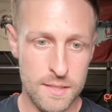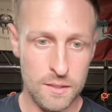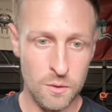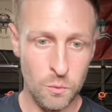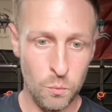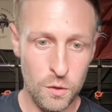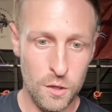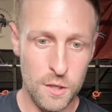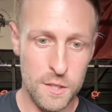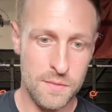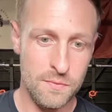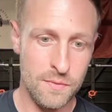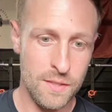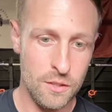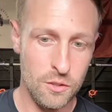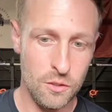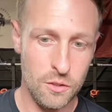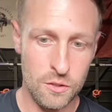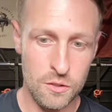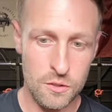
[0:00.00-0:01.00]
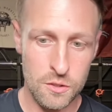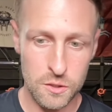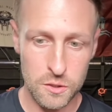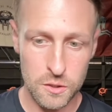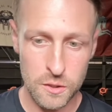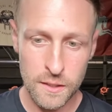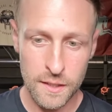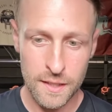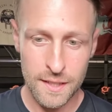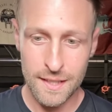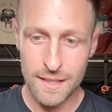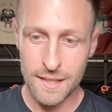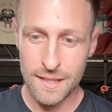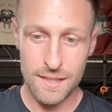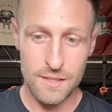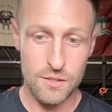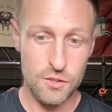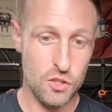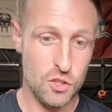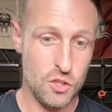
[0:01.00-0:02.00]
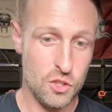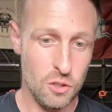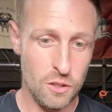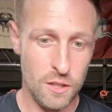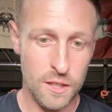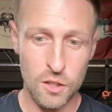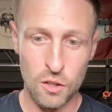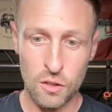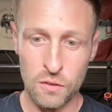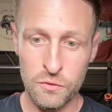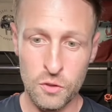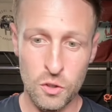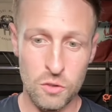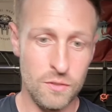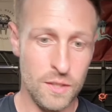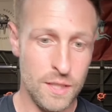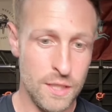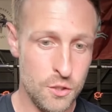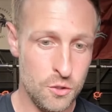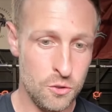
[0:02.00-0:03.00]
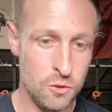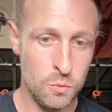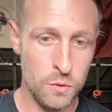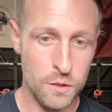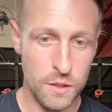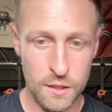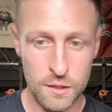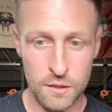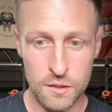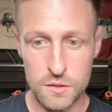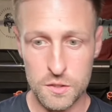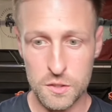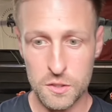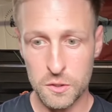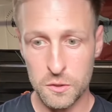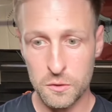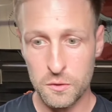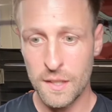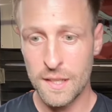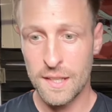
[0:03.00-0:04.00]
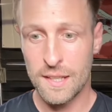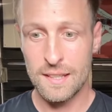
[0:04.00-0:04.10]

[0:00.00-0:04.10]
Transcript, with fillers: The worst thing you can do is just sign off, not really sure what you're going to do,